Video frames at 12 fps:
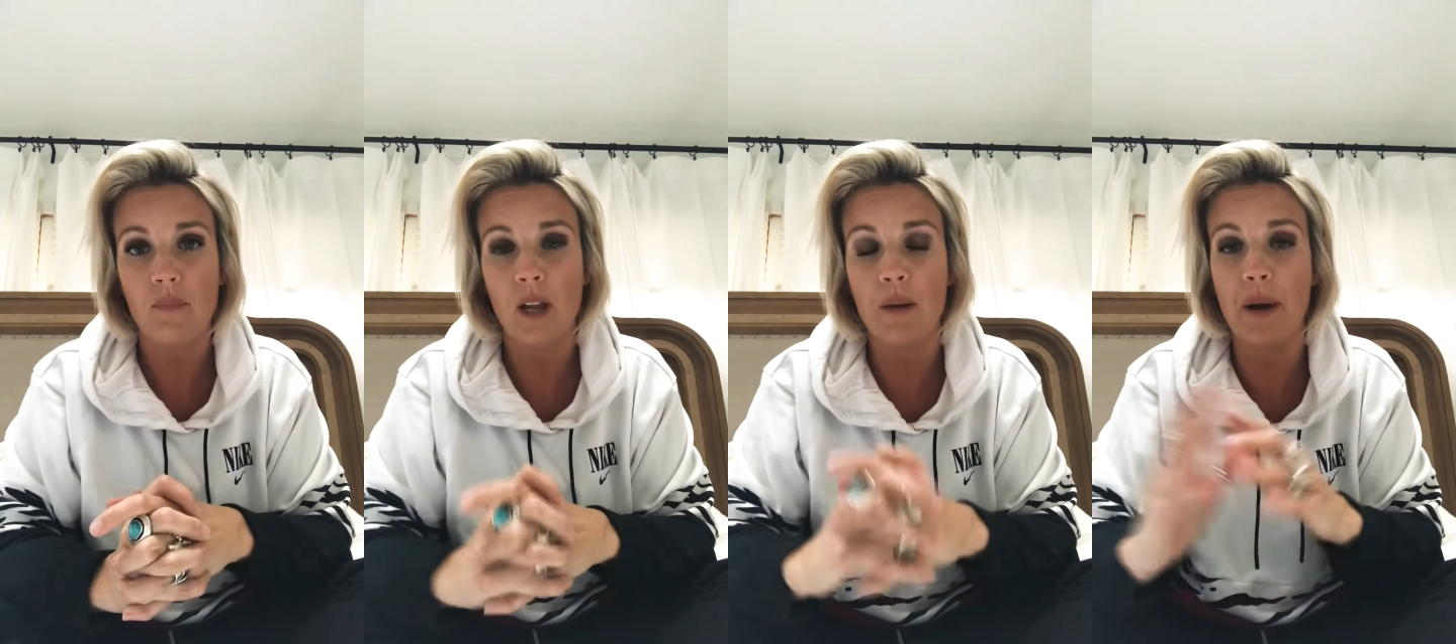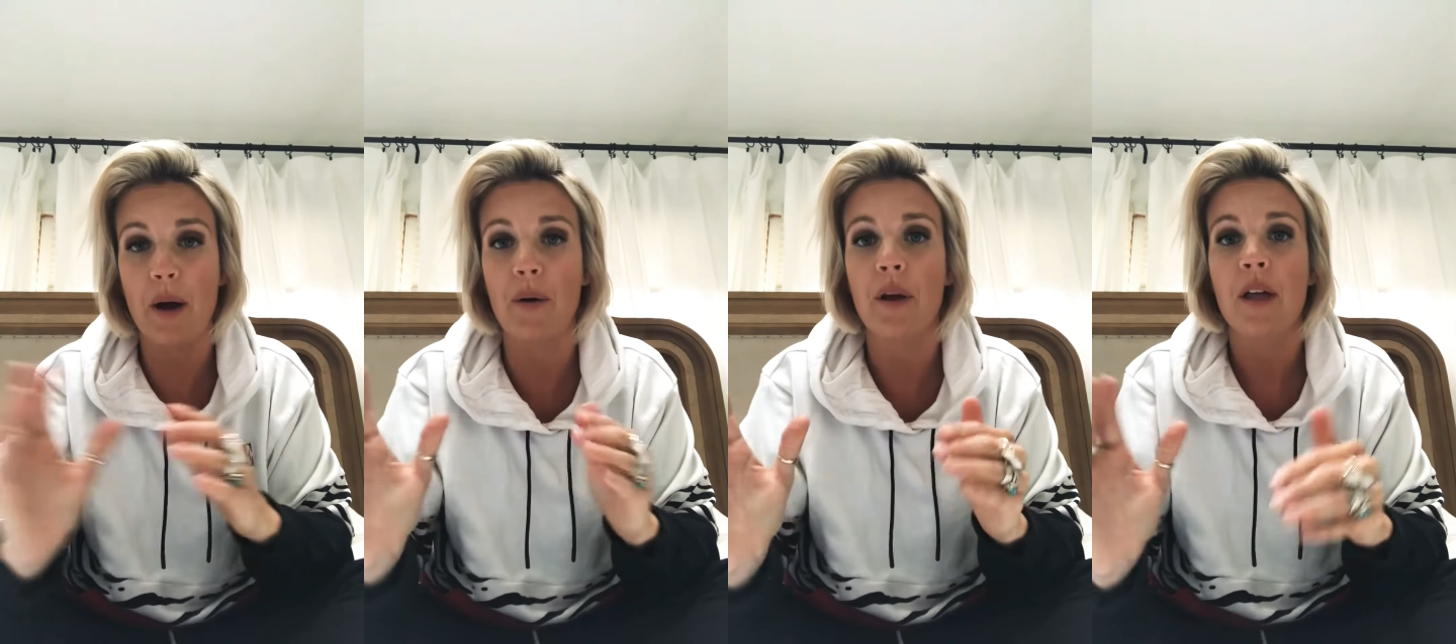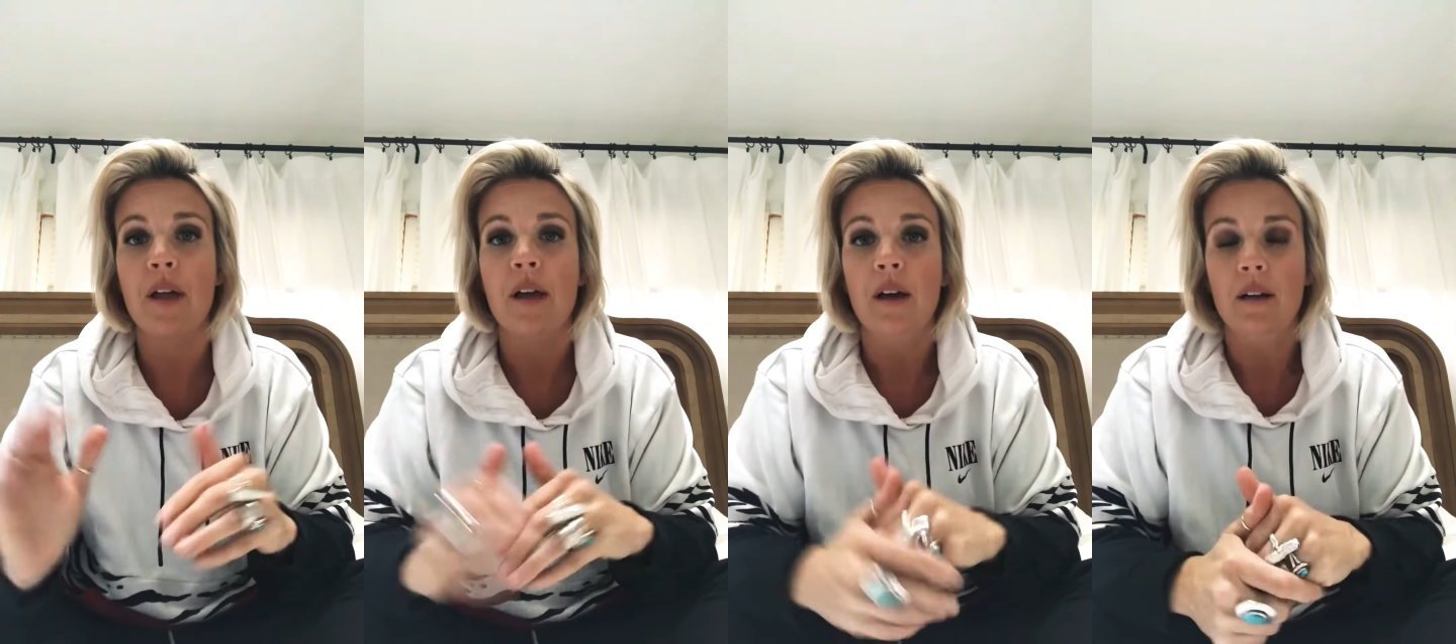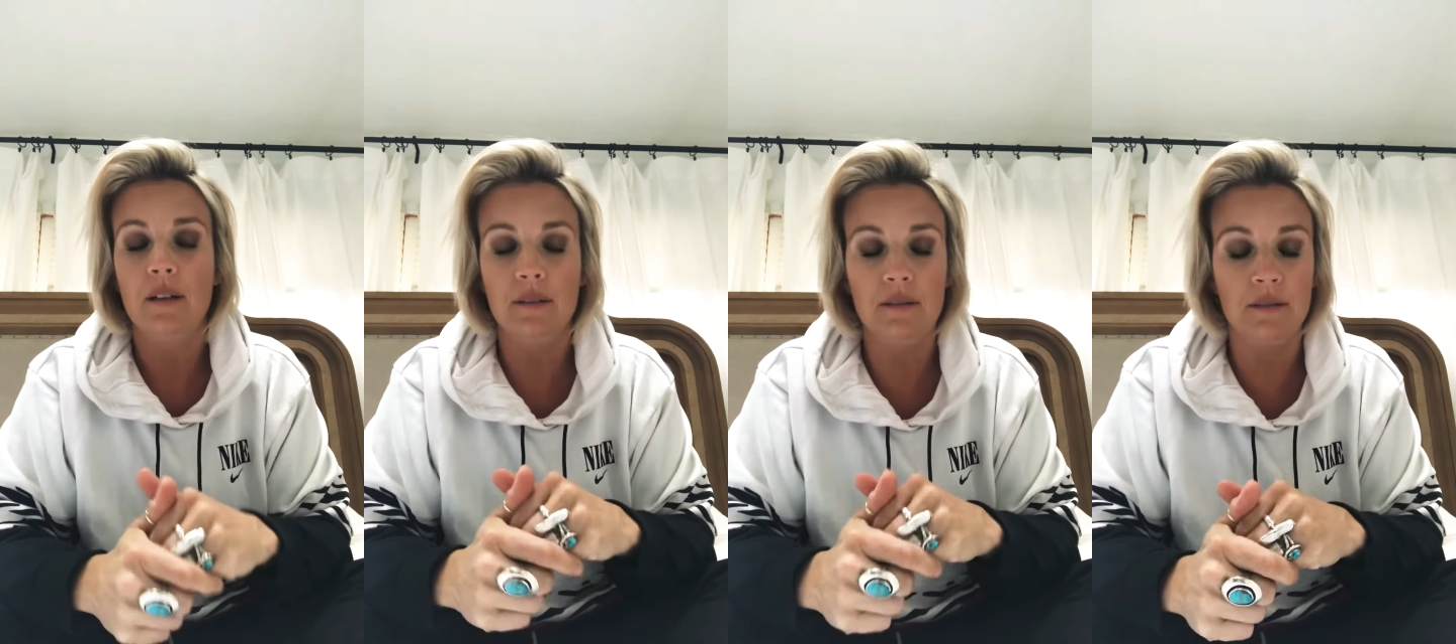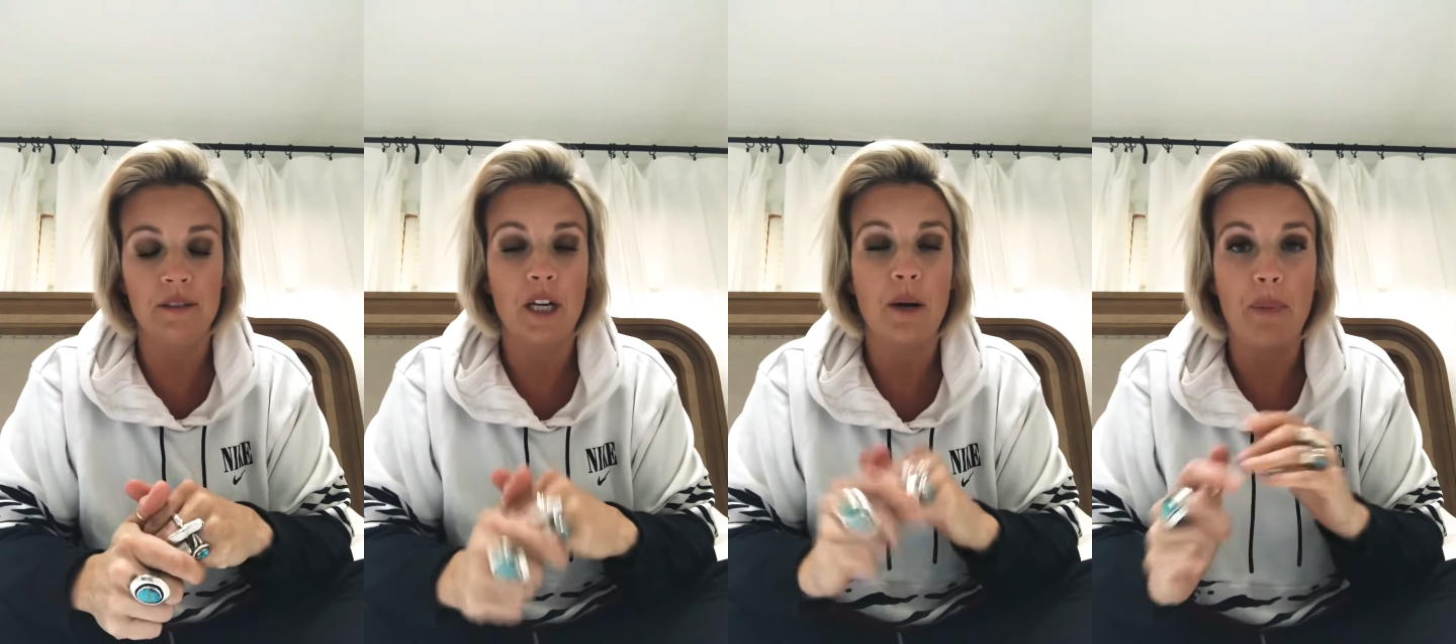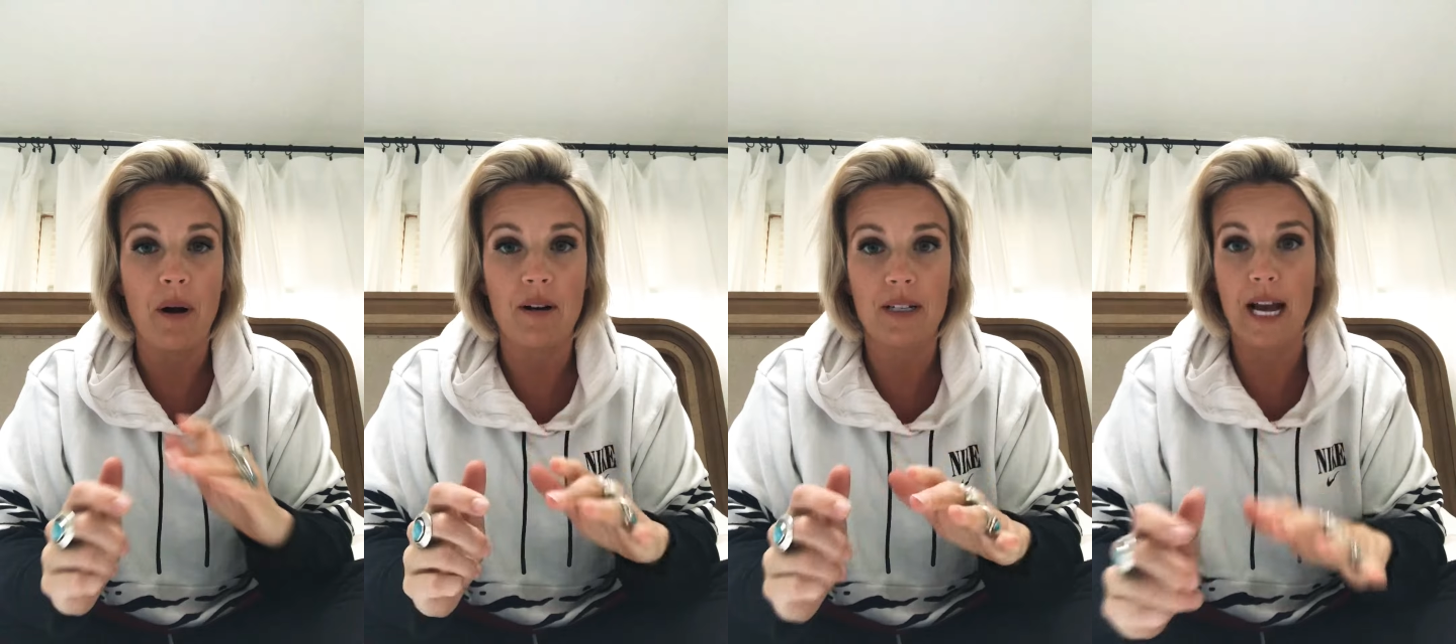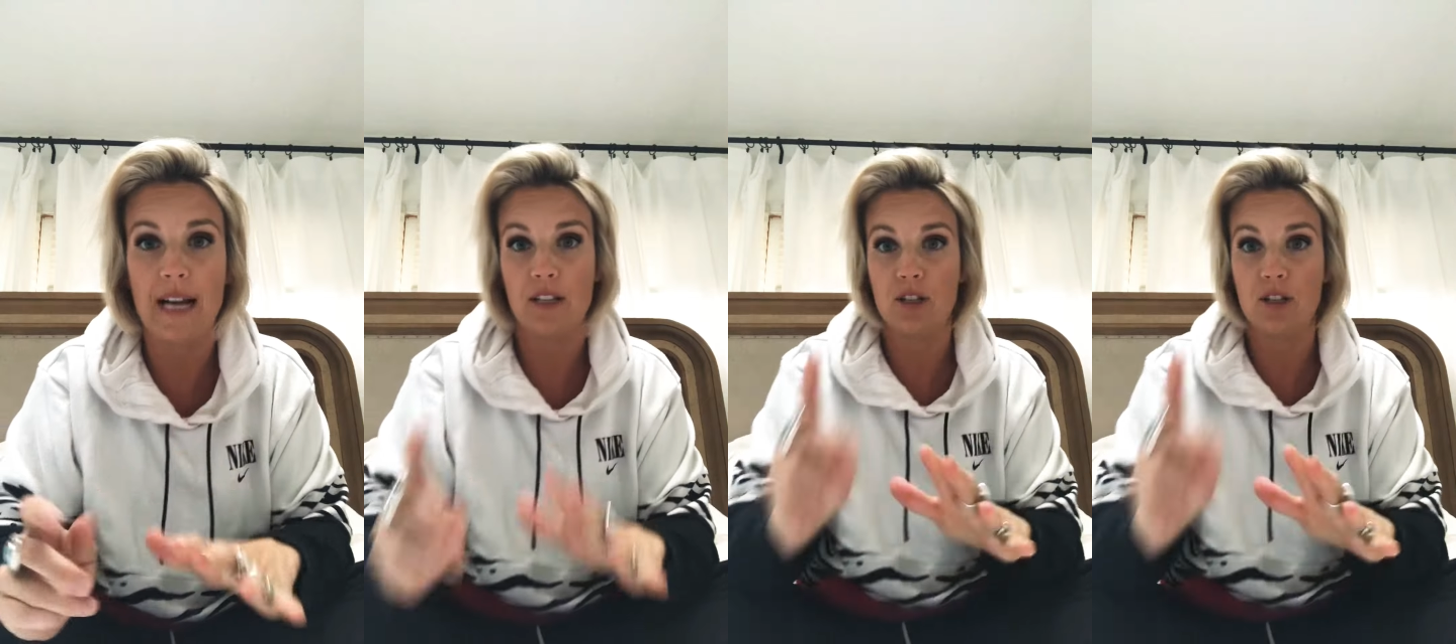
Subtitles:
about the apartheid.